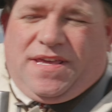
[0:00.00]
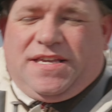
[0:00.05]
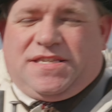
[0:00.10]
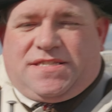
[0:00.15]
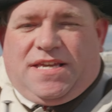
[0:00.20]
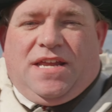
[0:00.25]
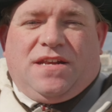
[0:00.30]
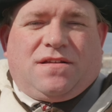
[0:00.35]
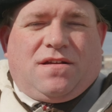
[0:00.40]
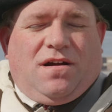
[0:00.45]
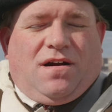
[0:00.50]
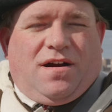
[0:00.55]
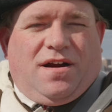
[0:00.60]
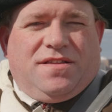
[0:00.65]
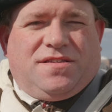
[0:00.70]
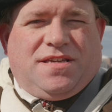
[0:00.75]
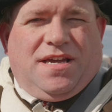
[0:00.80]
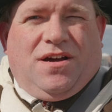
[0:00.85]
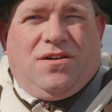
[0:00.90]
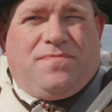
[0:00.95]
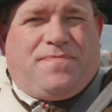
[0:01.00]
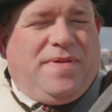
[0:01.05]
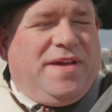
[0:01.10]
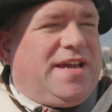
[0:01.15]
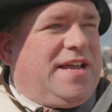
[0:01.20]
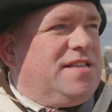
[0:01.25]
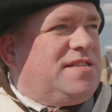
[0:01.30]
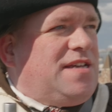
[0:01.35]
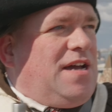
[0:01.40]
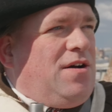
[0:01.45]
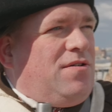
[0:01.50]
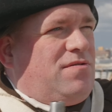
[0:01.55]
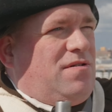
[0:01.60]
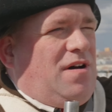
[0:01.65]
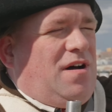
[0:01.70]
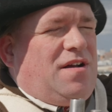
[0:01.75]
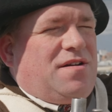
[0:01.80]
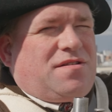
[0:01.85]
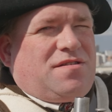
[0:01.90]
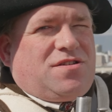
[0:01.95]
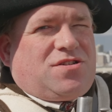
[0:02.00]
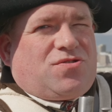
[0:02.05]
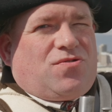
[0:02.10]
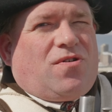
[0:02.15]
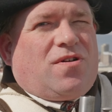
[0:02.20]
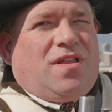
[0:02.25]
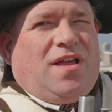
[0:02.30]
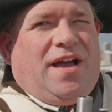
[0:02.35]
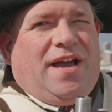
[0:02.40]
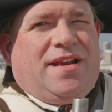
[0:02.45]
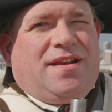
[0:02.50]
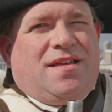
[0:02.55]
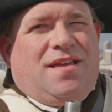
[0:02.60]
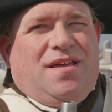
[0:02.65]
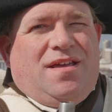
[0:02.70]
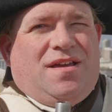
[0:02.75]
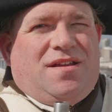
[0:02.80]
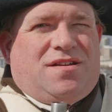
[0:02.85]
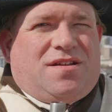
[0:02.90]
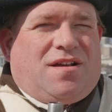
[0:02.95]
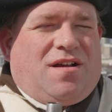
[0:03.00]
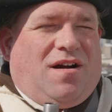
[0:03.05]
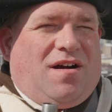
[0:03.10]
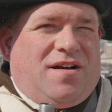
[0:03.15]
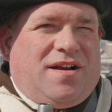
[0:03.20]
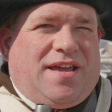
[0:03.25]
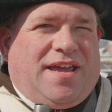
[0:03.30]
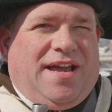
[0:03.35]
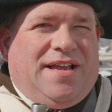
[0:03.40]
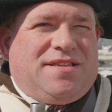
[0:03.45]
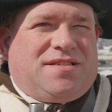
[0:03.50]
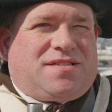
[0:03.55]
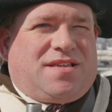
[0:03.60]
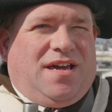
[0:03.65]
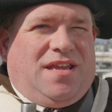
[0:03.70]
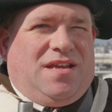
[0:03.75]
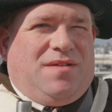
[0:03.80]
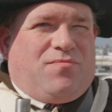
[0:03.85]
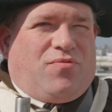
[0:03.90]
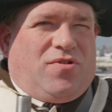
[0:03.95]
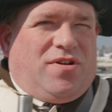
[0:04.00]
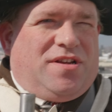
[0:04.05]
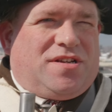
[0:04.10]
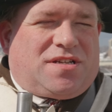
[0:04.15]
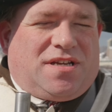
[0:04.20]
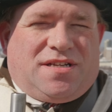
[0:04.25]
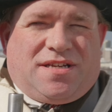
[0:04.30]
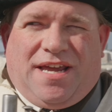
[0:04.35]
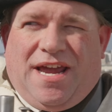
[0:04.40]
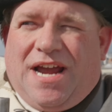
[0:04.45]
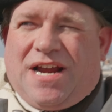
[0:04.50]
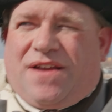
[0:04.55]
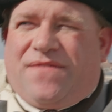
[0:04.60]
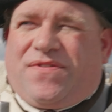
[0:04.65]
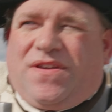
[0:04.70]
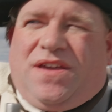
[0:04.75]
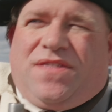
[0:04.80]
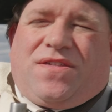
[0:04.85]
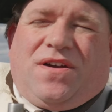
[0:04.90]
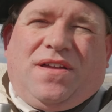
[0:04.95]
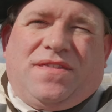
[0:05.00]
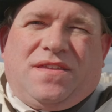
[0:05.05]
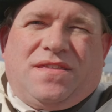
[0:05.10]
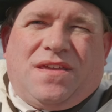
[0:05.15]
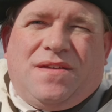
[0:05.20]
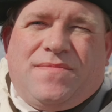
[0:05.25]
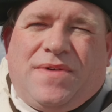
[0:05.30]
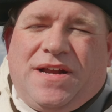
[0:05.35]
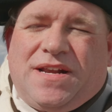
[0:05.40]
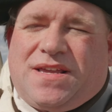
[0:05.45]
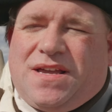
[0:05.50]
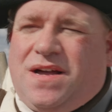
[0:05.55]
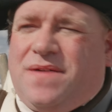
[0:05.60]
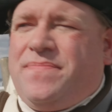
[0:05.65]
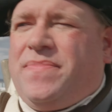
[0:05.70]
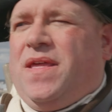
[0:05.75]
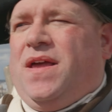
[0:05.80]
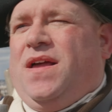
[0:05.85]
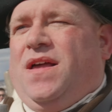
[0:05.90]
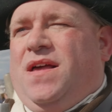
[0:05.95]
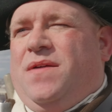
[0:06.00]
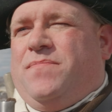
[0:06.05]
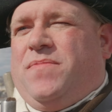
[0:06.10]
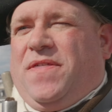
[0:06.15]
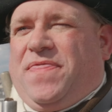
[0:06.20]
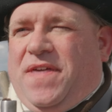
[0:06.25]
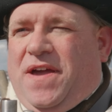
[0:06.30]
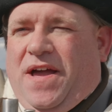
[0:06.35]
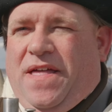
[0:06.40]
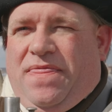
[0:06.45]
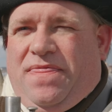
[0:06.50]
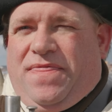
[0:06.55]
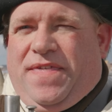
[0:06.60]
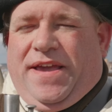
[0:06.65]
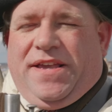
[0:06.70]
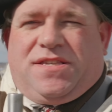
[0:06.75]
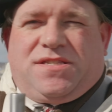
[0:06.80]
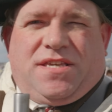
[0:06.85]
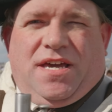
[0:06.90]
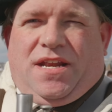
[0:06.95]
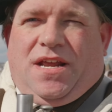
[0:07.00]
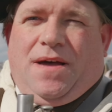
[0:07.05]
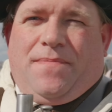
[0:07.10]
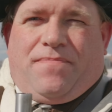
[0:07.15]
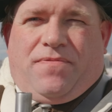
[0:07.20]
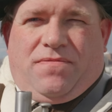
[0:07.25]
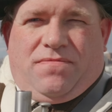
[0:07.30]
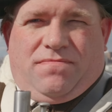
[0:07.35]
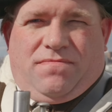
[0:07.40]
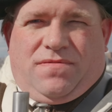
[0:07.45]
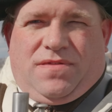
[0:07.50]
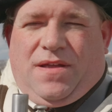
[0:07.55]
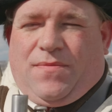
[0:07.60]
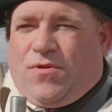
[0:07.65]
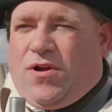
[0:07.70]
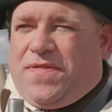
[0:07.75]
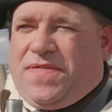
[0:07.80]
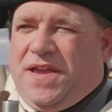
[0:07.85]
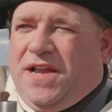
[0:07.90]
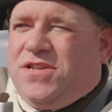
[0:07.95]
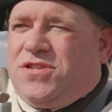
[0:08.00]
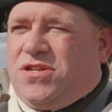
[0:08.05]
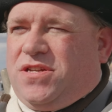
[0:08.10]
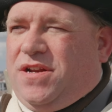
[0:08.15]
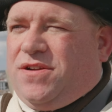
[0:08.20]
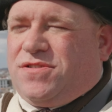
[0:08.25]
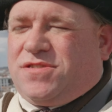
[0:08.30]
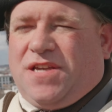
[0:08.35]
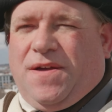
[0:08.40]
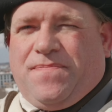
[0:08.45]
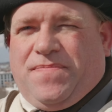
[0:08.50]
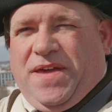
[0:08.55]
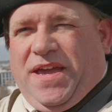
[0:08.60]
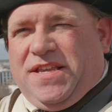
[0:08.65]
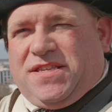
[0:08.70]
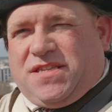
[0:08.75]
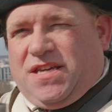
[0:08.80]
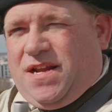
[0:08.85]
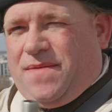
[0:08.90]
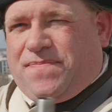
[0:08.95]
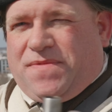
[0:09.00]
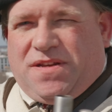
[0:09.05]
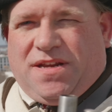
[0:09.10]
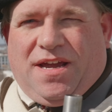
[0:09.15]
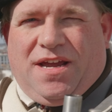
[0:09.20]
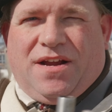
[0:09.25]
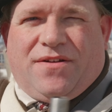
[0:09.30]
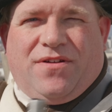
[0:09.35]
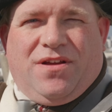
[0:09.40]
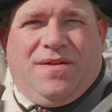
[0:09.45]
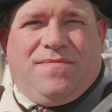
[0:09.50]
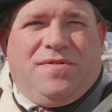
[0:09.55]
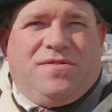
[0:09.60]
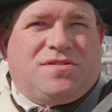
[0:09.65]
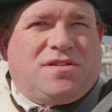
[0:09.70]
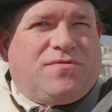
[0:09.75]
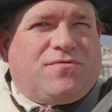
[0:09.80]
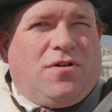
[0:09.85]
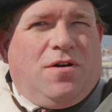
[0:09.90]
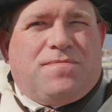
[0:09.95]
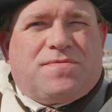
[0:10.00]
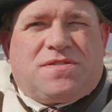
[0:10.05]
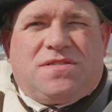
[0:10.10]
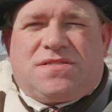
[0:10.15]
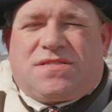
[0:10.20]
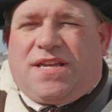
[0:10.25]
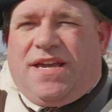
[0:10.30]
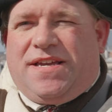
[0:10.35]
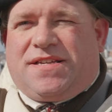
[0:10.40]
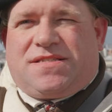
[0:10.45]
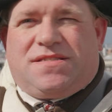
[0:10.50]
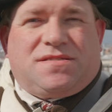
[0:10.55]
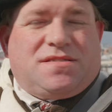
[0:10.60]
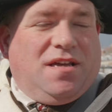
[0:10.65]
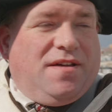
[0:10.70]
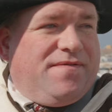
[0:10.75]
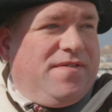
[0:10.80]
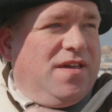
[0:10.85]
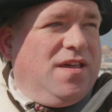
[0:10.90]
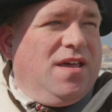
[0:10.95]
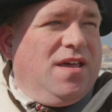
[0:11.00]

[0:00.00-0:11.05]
they sent guards out, pickets out onto the shoreline to guard against any British attack if they thought that they might come. But then they brought the engineers up, they set up the diagram using ropes and stakes and stuff,